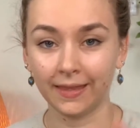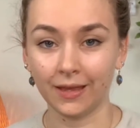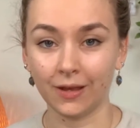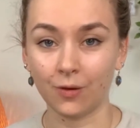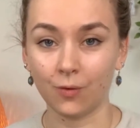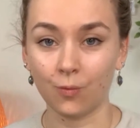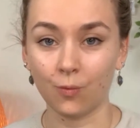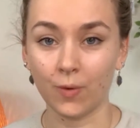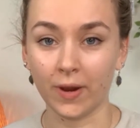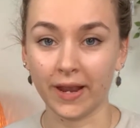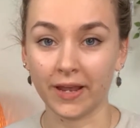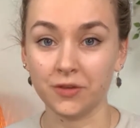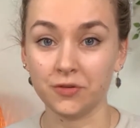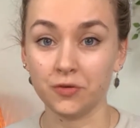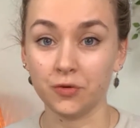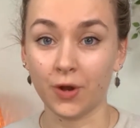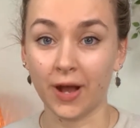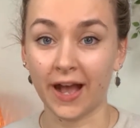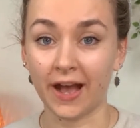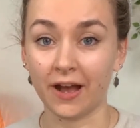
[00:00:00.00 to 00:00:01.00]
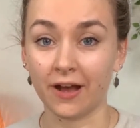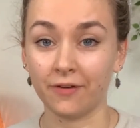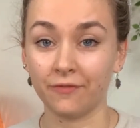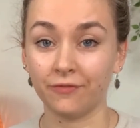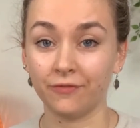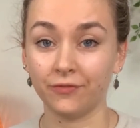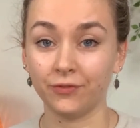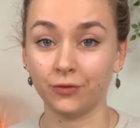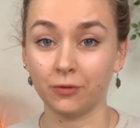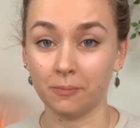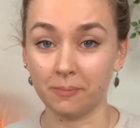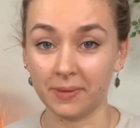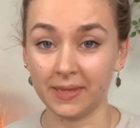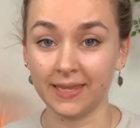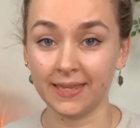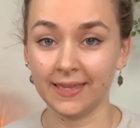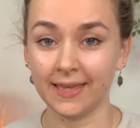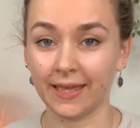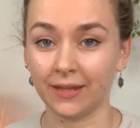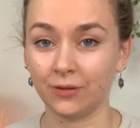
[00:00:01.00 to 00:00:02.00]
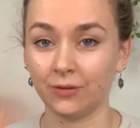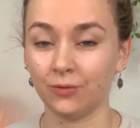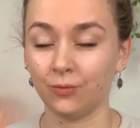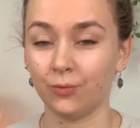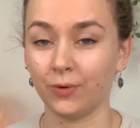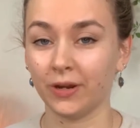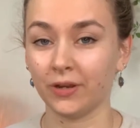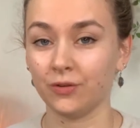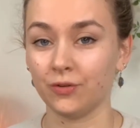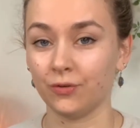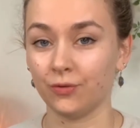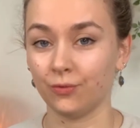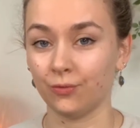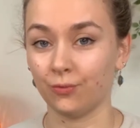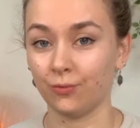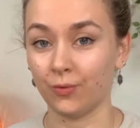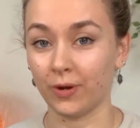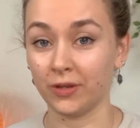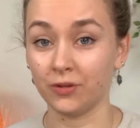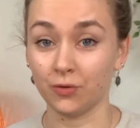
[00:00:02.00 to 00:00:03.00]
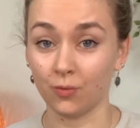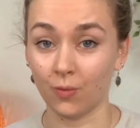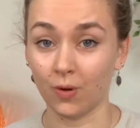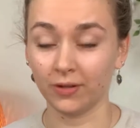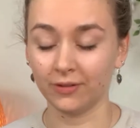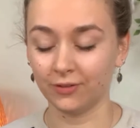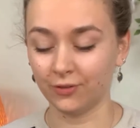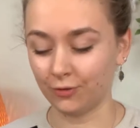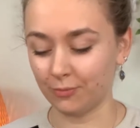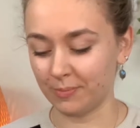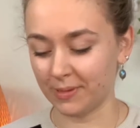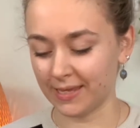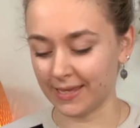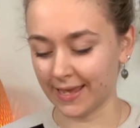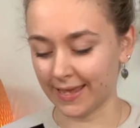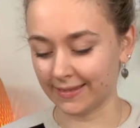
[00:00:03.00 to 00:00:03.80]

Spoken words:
where you have to be and where you want to be.